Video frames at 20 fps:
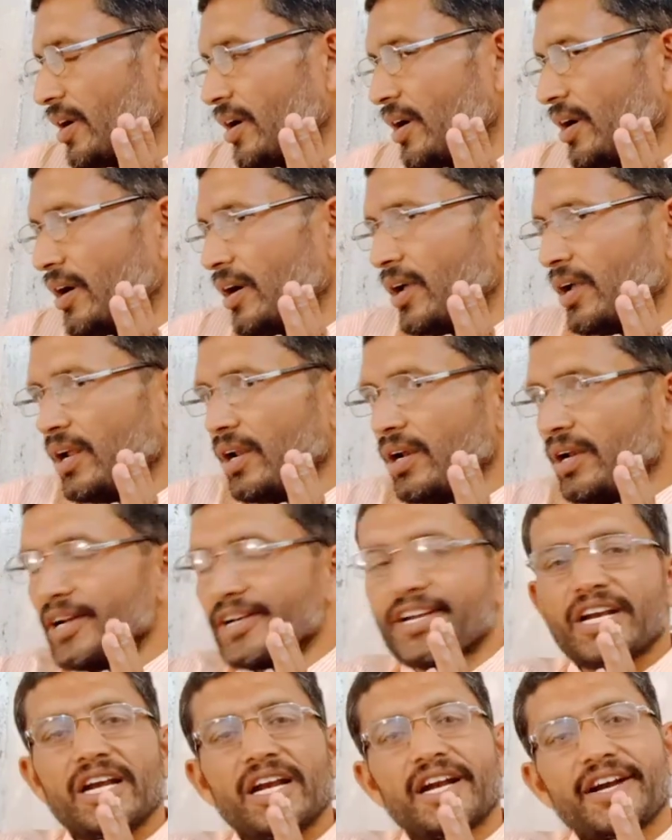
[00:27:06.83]
Little
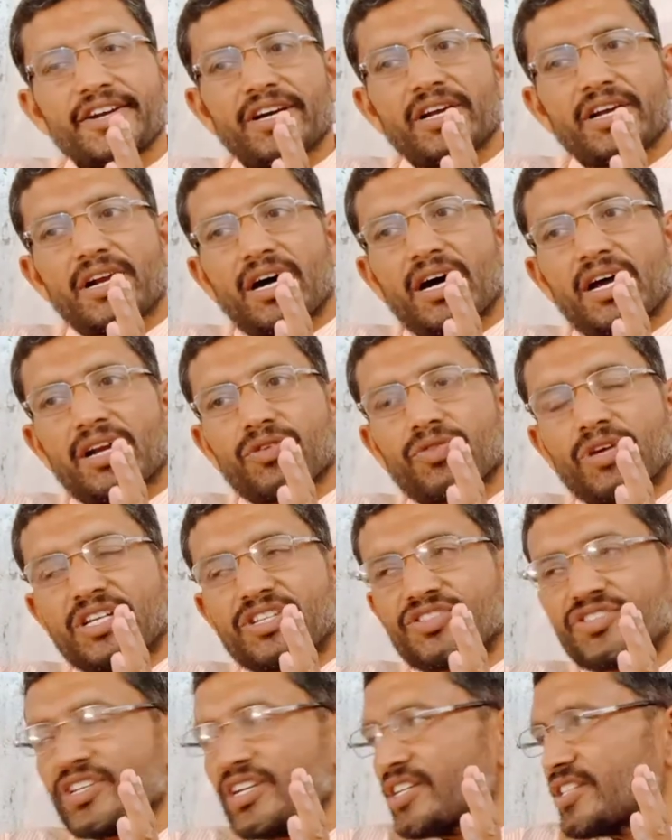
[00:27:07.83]
later, or you can say in
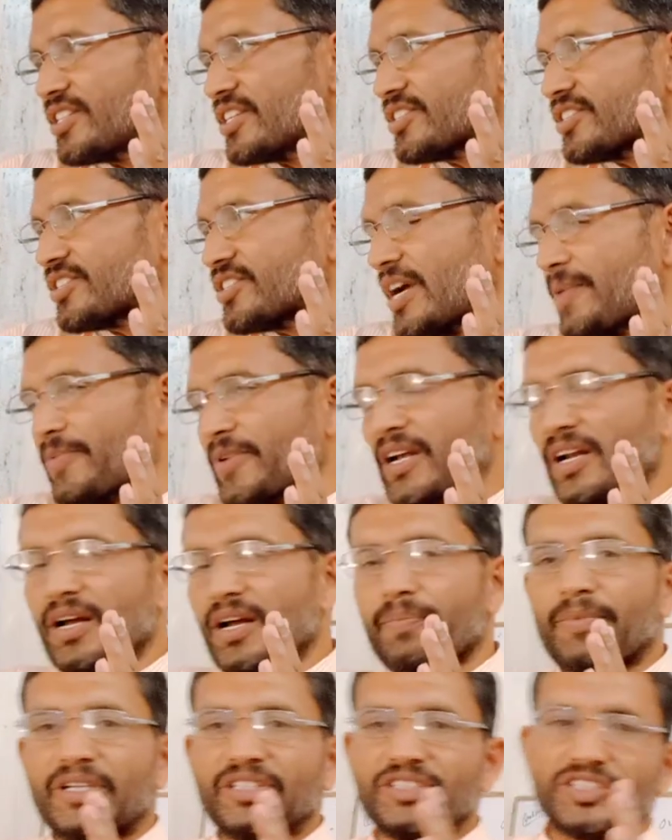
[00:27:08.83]
the chapter of
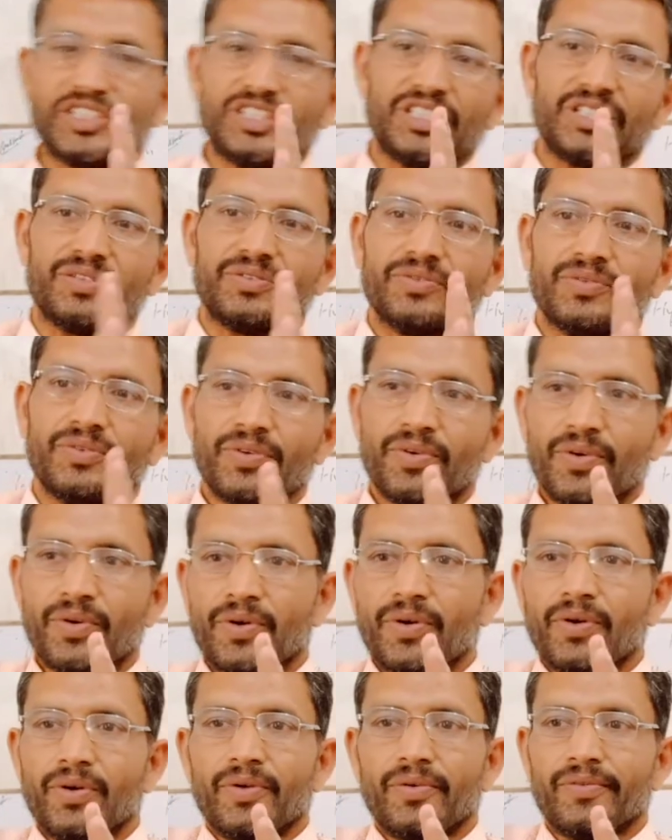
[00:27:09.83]
benzene,
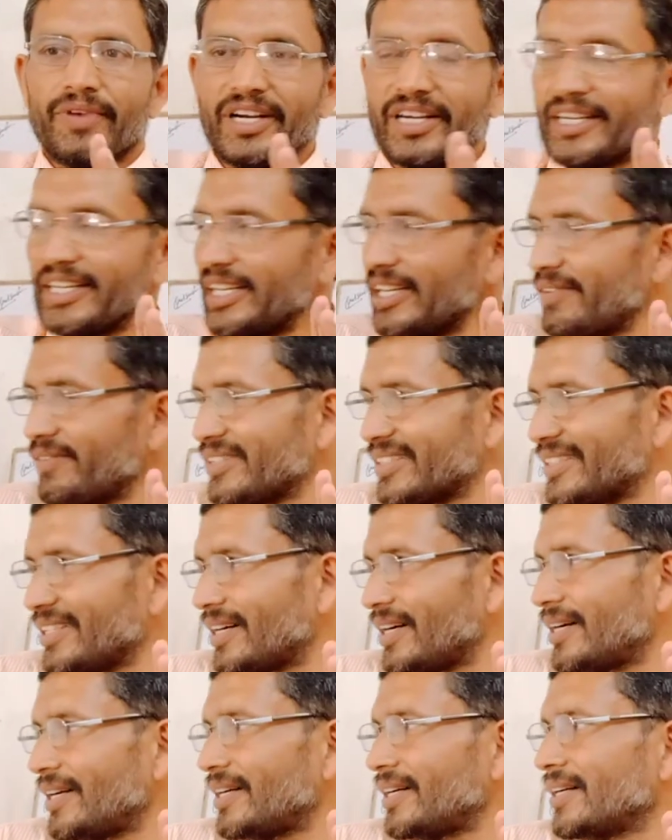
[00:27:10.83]
we'll deal with the
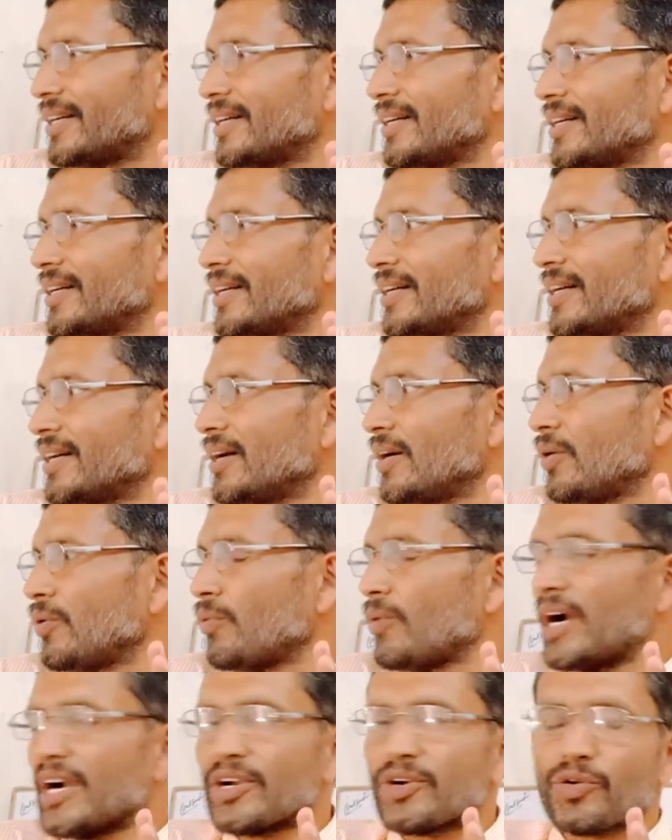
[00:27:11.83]
what do you
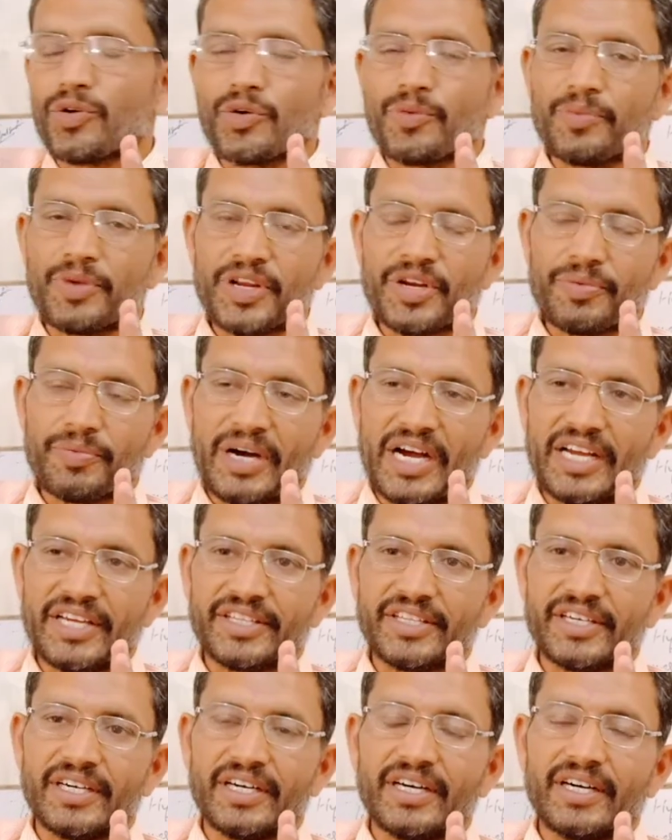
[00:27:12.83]
mean by the
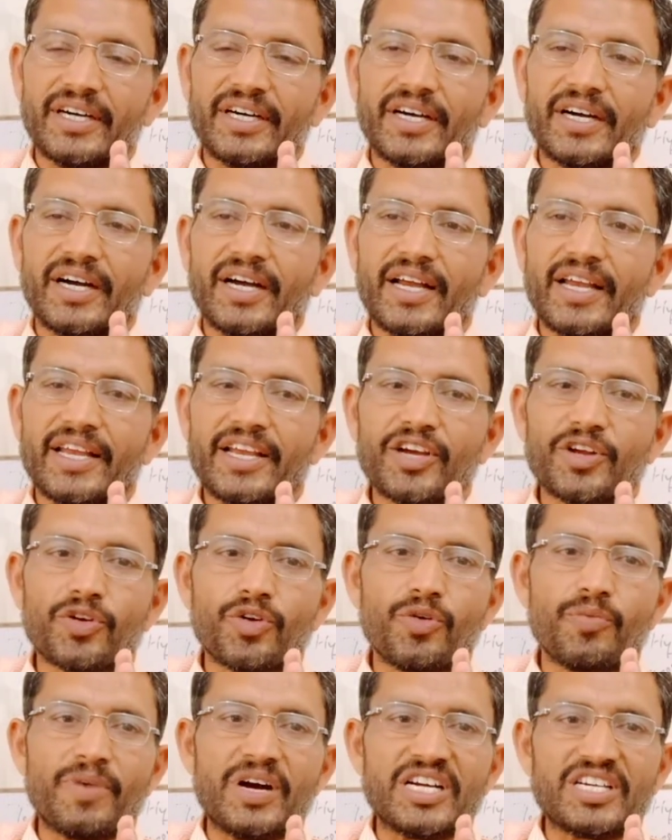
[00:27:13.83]

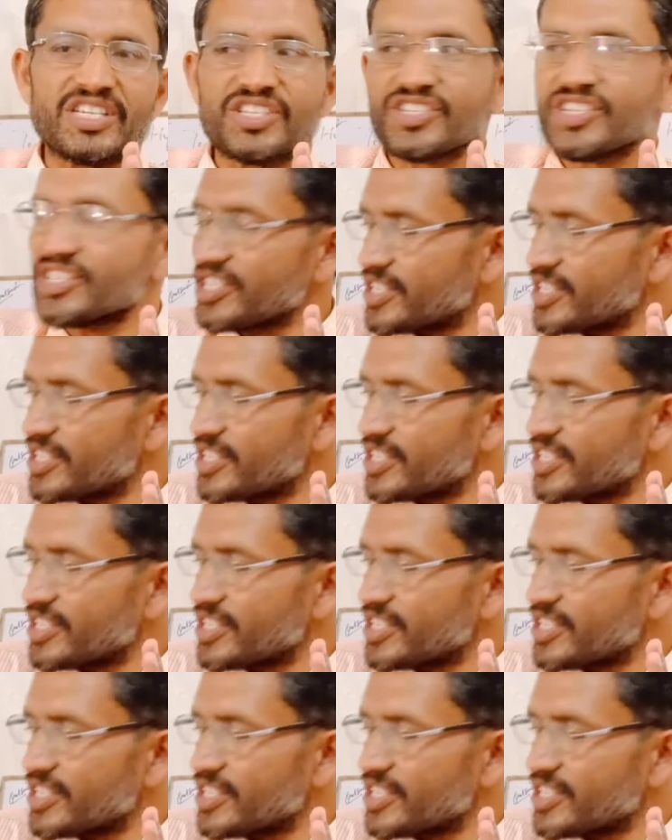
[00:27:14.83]
aromaticity.